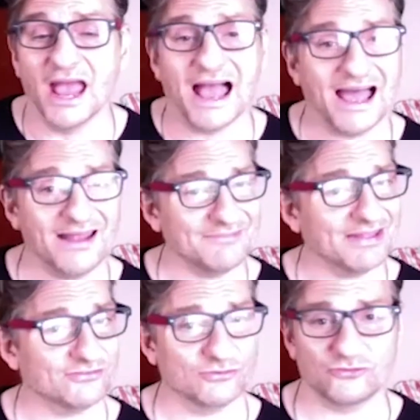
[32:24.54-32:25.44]
I'm
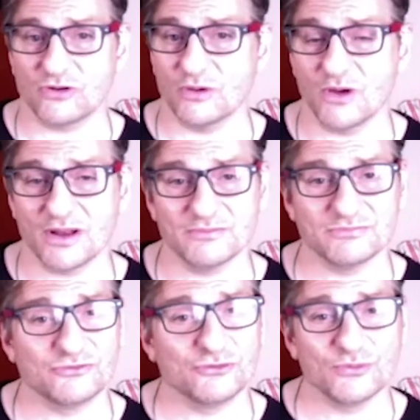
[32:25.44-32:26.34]
not so sure I want to
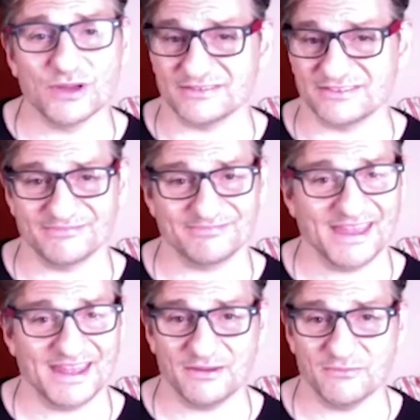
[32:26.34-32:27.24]
do it
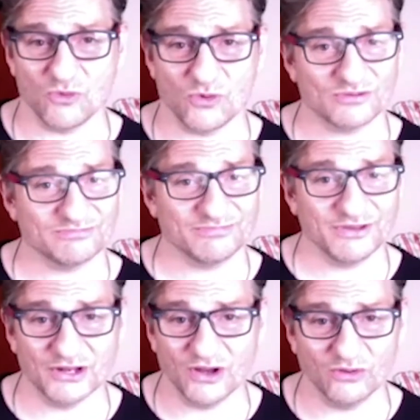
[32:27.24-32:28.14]
anymore.
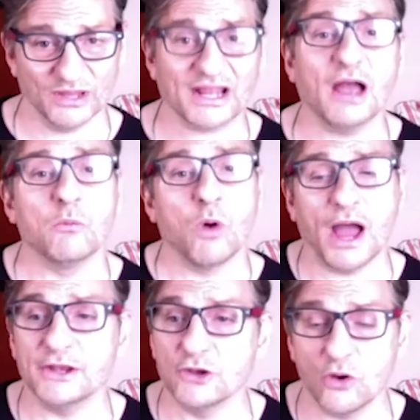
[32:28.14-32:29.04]
You know, like
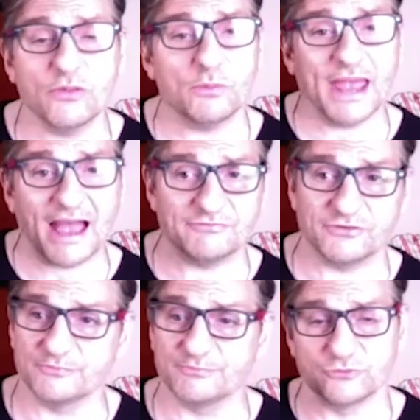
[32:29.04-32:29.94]
I know that we have
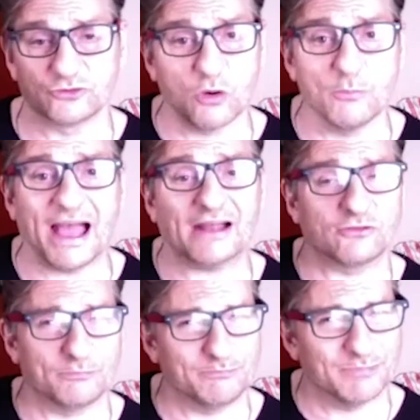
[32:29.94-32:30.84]
to go back
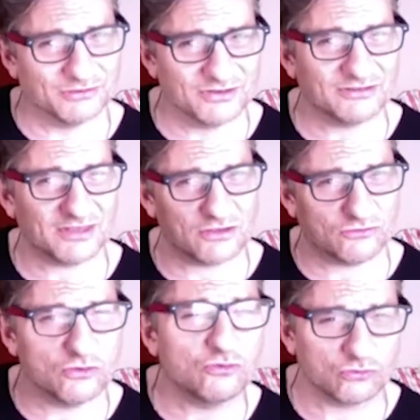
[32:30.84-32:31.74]
to business as
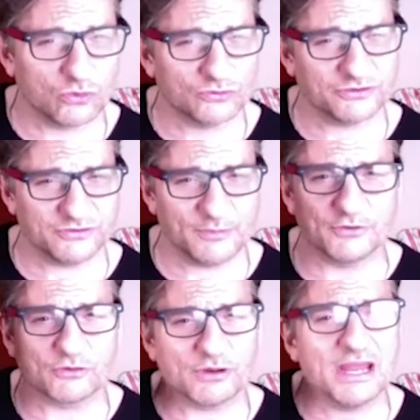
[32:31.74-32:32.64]
usual to some
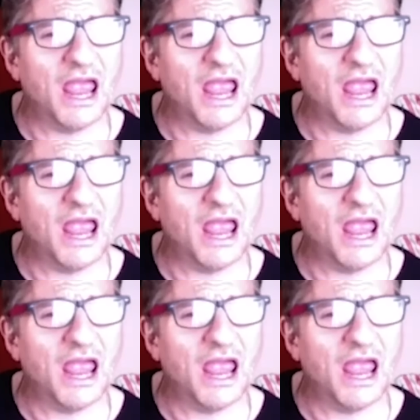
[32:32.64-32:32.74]
degree.